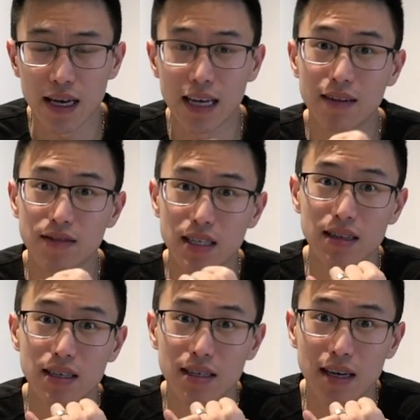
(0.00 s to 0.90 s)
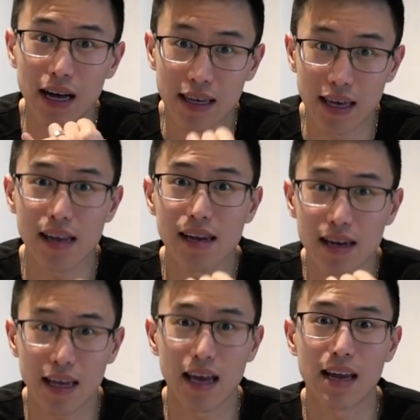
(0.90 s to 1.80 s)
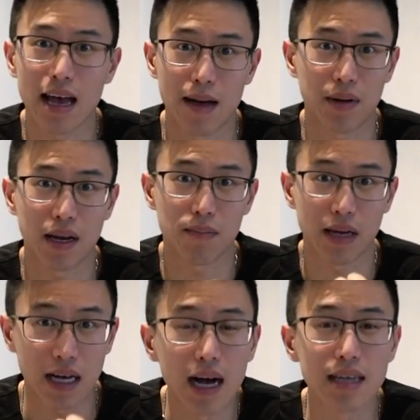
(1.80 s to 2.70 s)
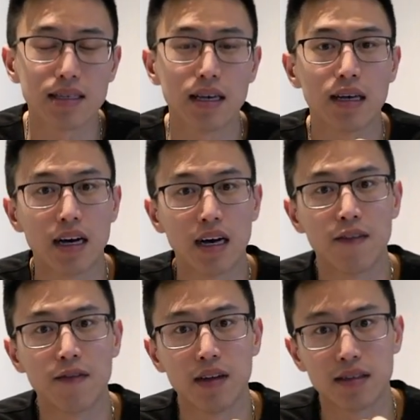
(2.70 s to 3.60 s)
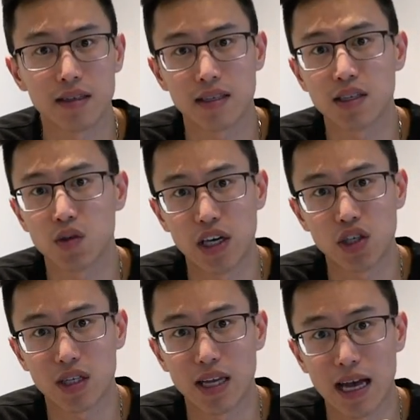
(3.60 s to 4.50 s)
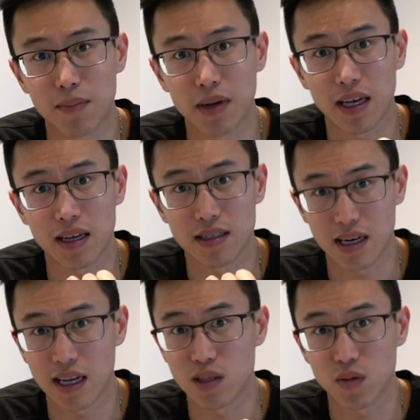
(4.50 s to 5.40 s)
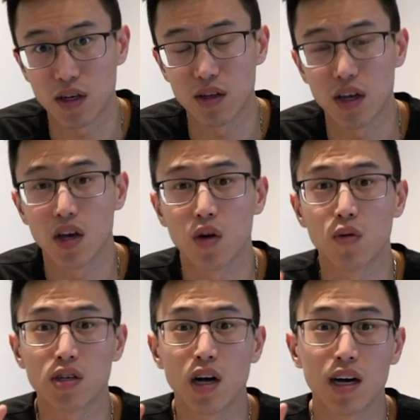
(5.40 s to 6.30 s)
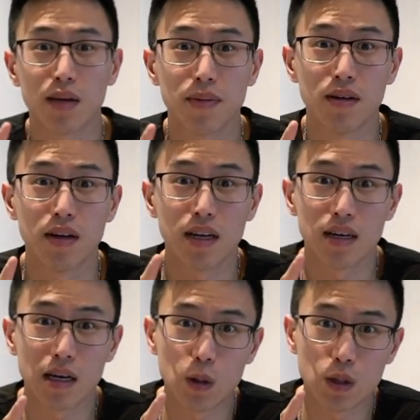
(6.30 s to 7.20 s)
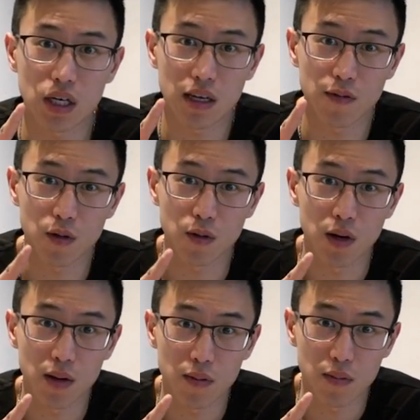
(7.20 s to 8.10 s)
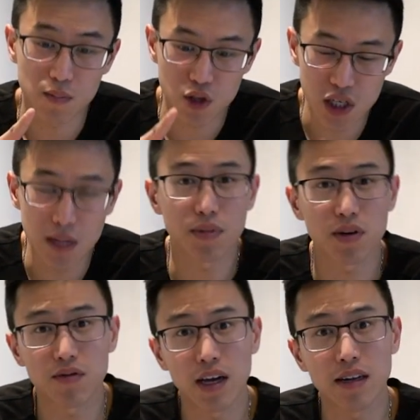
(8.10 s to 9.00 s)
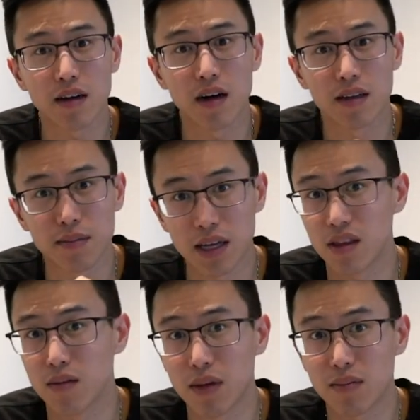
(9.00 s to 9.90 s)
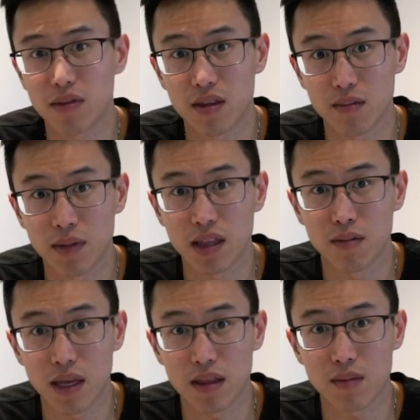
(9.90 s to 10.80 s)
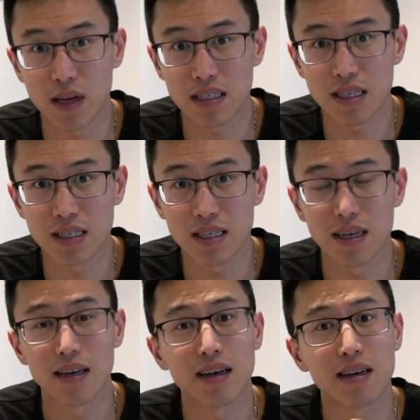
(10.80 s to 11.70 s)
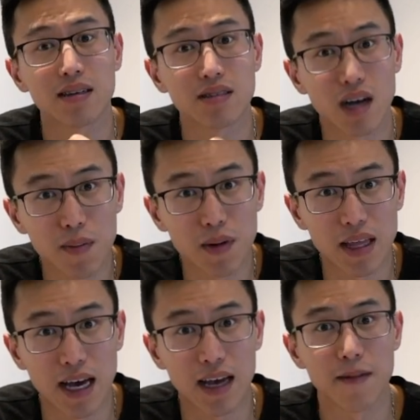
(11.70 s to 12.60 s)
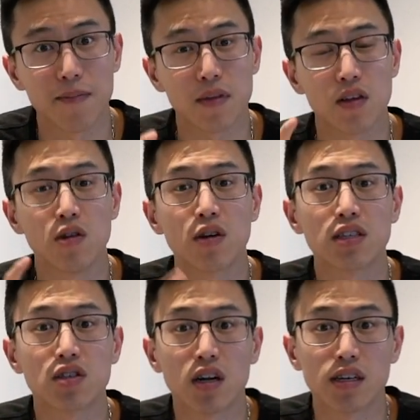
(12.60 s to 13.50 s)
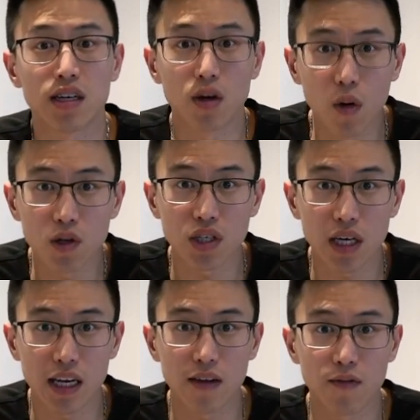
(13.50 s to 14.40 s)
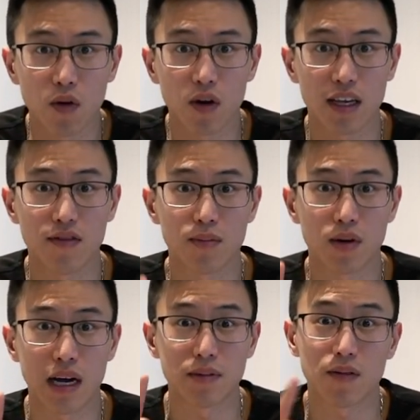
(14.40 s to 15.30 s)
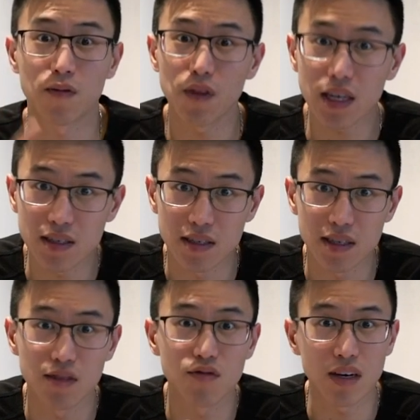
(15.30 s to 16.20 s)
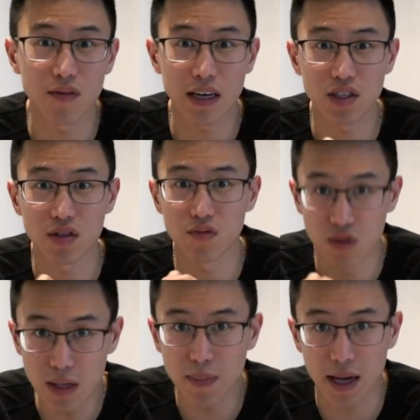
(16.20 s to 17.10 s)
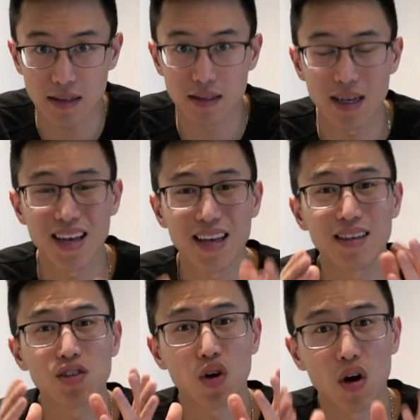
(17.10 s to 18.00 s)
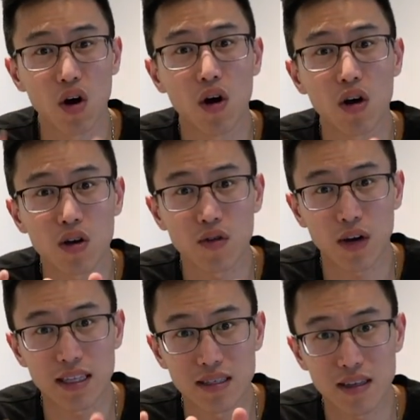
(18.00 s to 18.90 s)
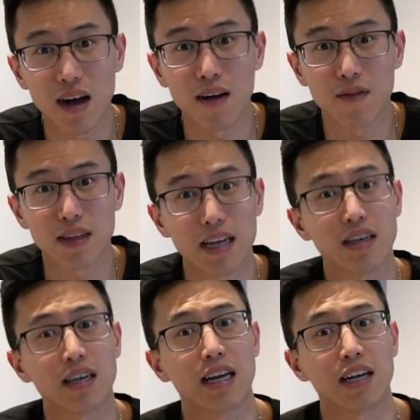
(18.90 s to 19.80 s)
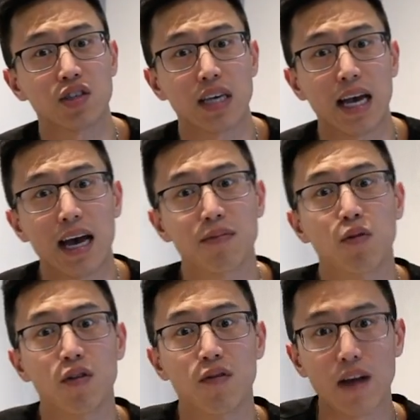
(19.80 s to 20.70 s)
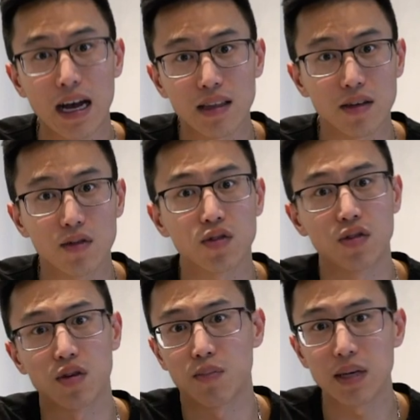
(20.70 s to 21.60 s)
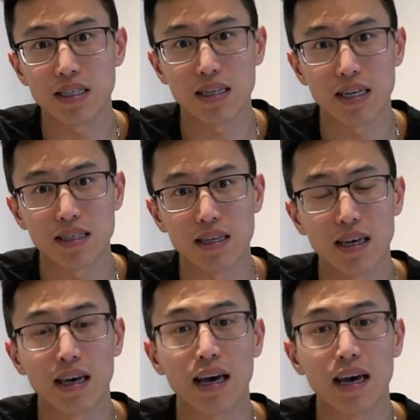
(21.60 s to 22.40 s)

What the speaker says: And I've seen this again and again happening because of the situation happening in today's world. We're talking about negotiating for cheaper rent on a month-to-month basis. And on top of that, you can start negotiating for even perhaps fixes and renovation rebates. These are all great stuff that you can actually add more value to your business.